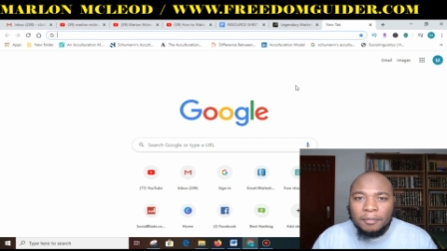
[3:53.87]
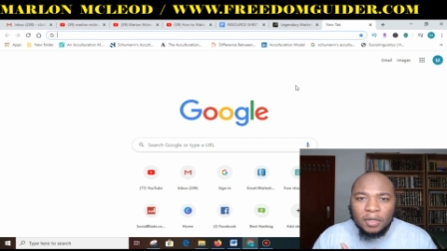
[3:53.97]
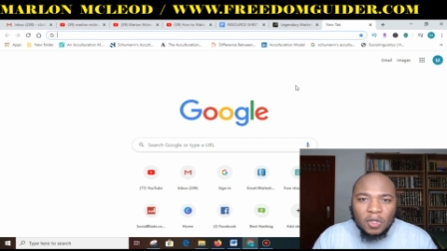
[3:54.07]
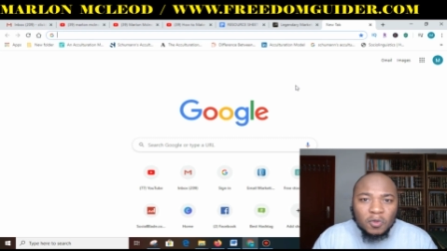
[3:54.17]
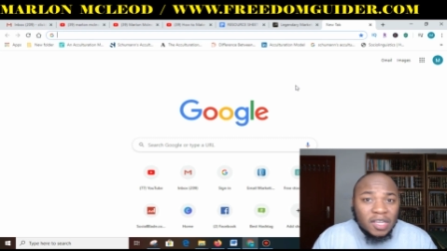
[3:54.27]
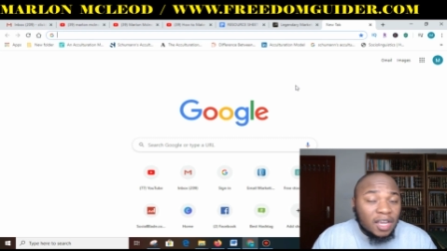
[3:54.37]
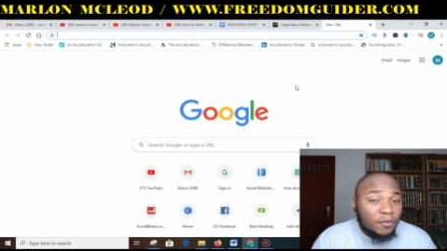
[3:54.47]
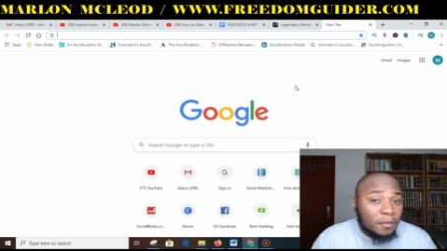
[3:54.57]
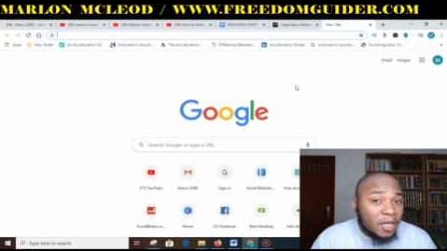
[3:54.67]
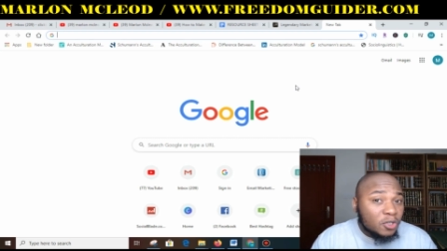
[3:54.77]
producing
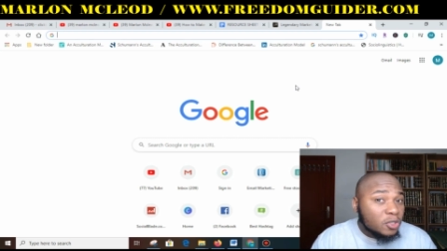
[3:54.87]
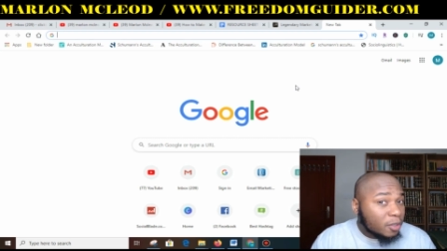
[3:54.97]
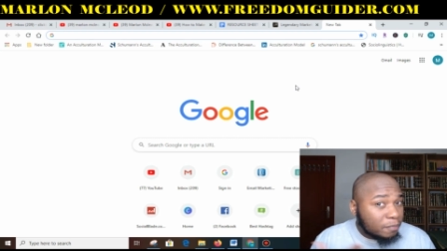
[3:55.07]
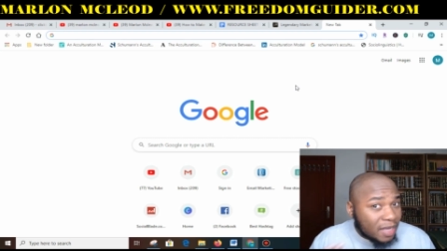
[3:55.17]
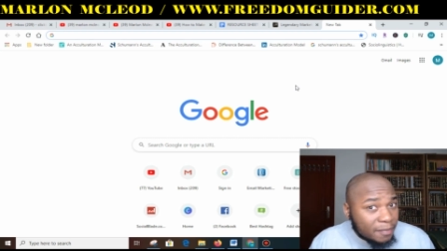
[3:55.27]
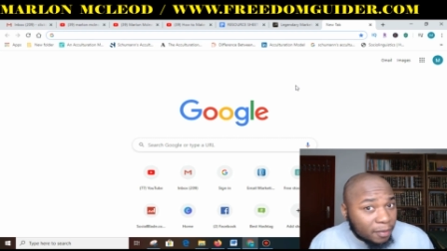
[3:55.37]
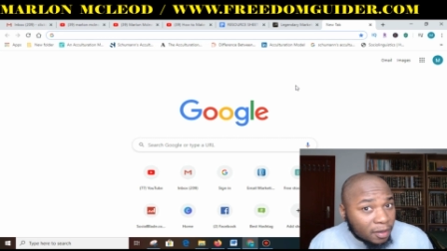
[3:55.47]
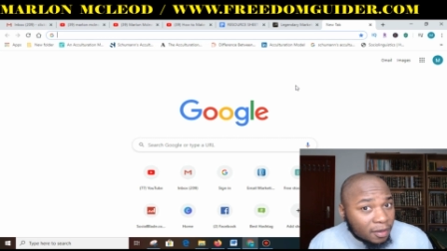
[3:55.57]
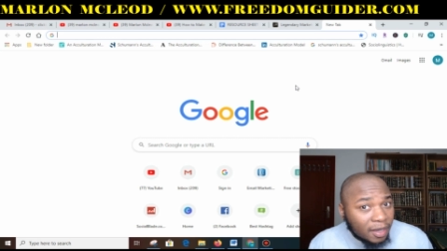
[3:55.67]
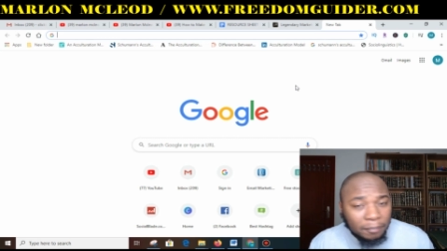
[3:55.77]
information to people